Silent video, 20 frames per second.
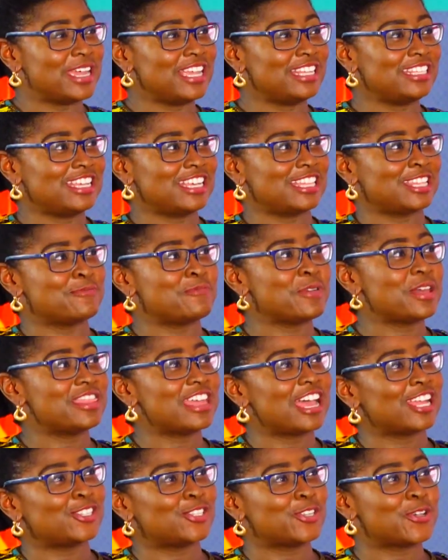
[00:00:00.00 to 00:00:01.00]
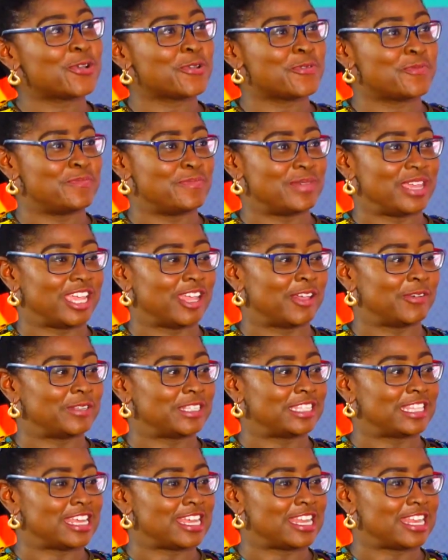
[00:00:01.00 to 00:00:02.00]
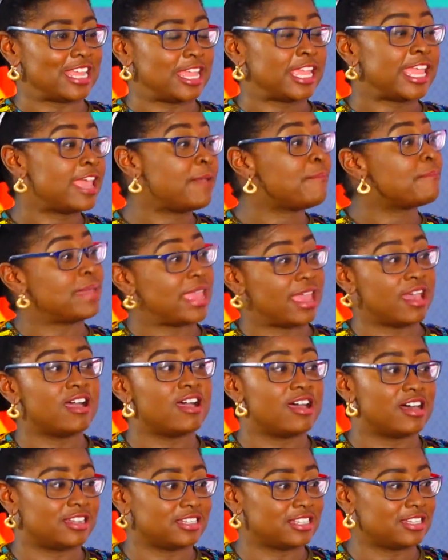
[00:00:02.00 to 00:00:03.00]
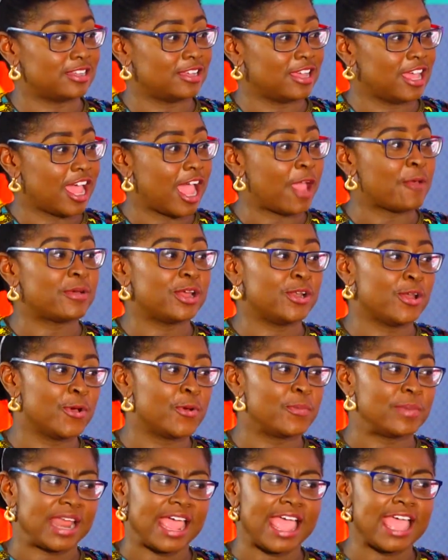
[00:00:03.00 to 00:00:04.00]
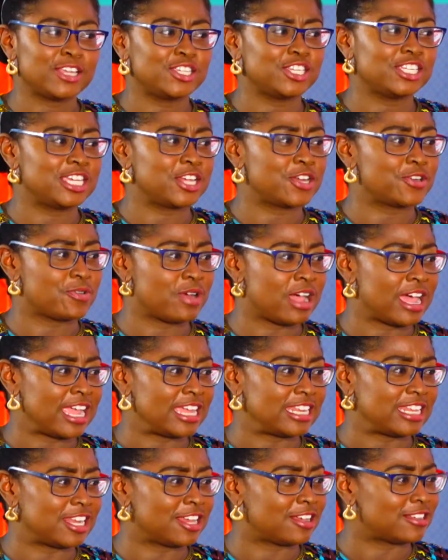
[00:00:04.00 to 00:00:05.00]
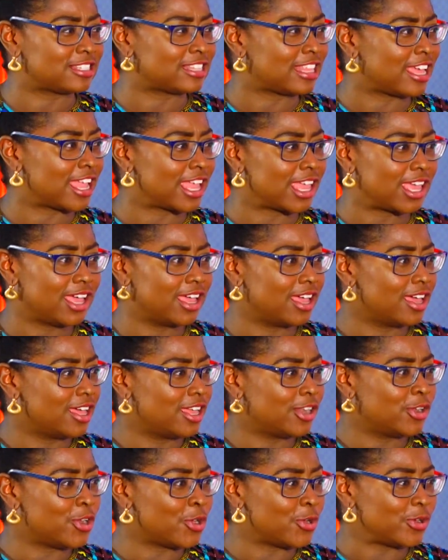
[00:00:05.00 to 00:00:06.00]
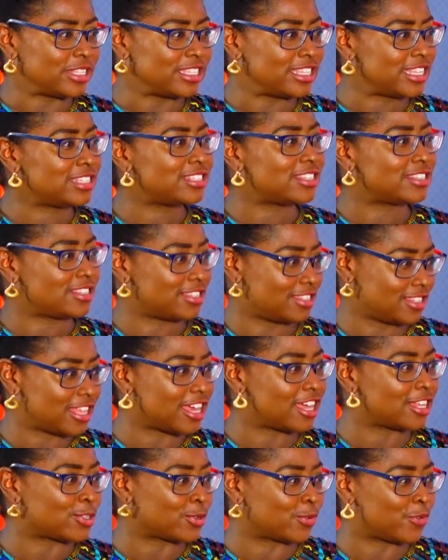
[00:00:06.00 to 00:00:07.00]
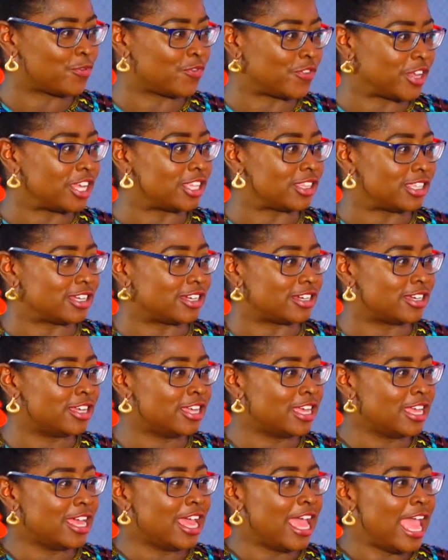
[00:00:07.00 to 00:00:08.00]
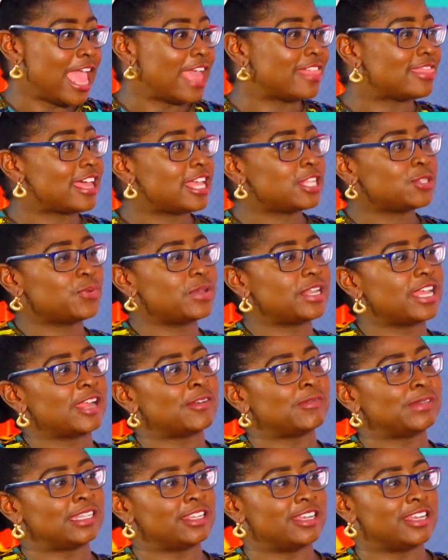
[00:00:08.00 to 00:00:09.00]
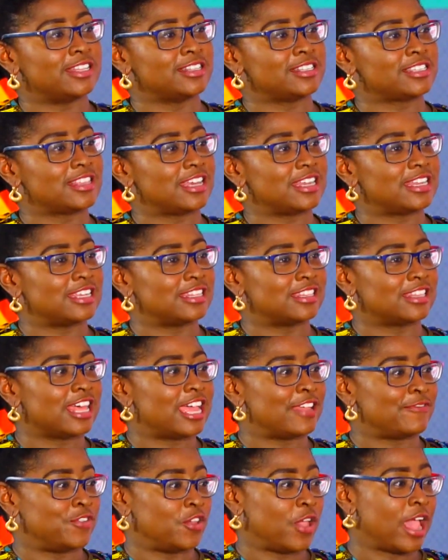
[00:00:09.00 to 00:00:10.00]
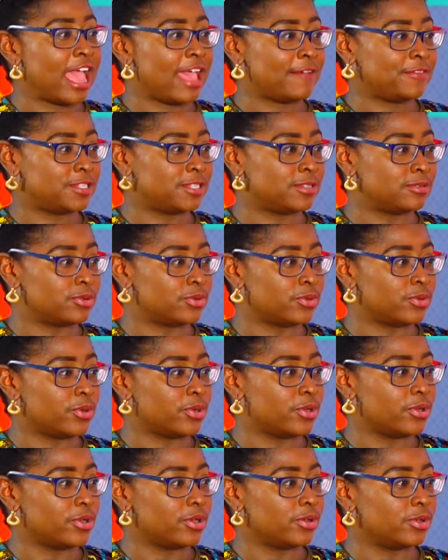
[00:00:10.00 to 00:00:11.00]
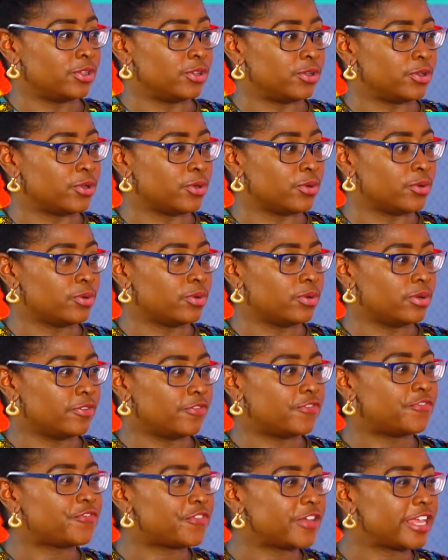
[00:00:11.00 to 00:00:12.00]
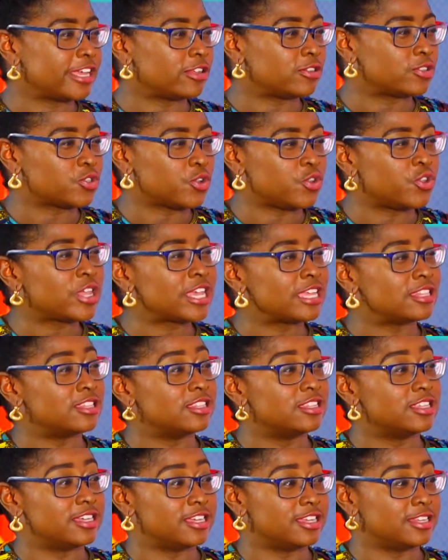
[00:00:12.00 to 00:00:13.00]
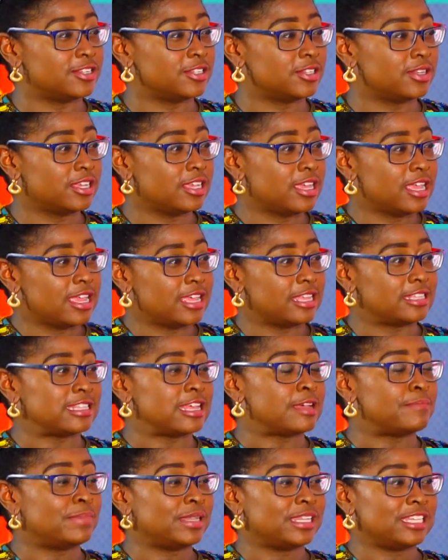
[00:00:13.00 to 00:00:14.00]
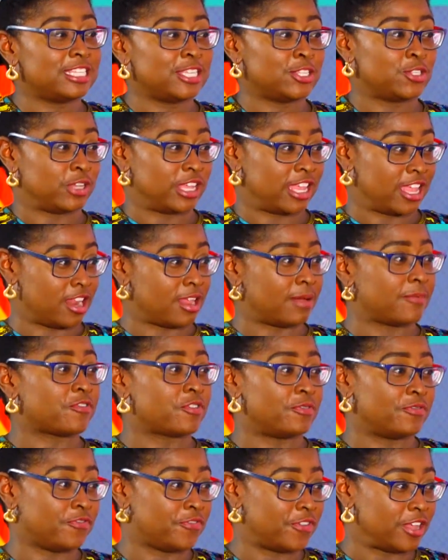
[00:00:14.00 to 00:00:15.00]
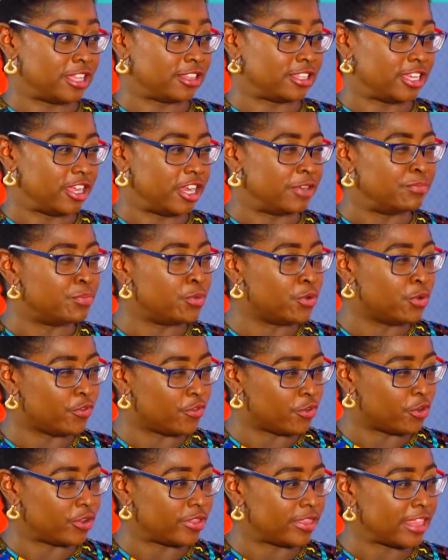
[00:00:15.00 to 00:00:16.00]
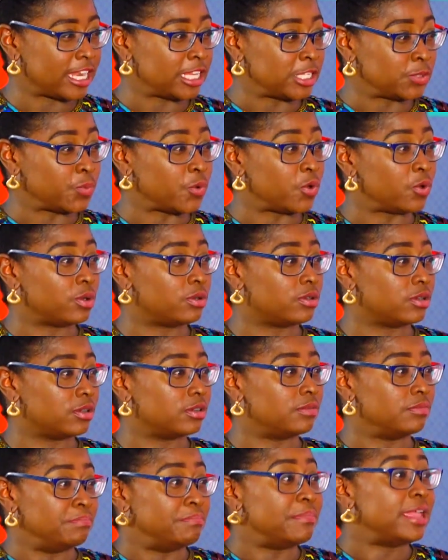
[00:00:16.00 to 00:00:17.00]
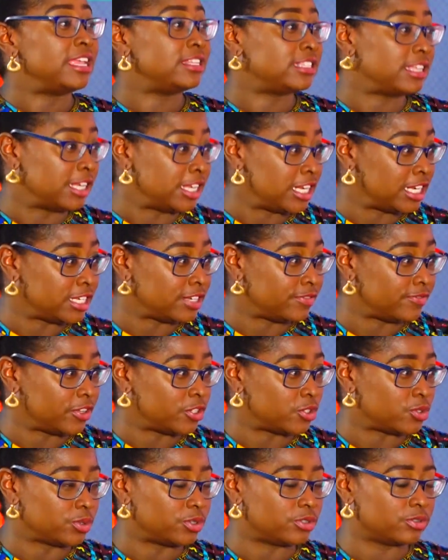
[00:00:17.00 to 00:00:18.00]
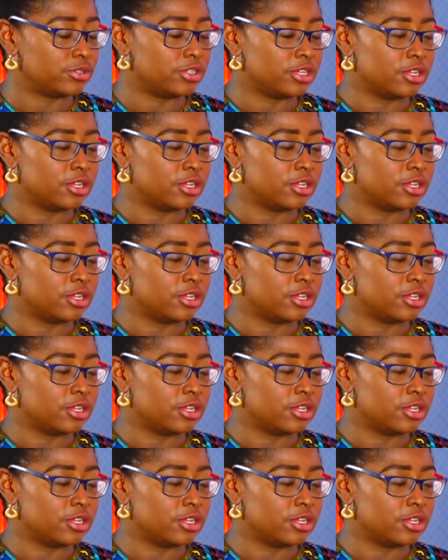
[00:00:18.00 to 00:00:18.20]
basically what that taught me was that it hit me hard. I went home and I actually cried, and I was like, no, is this the start of failure? And that's when I learned that in life you have to, you know, fail so you can learn. It's the ability to get up from failure and move on. That is what makes an individual.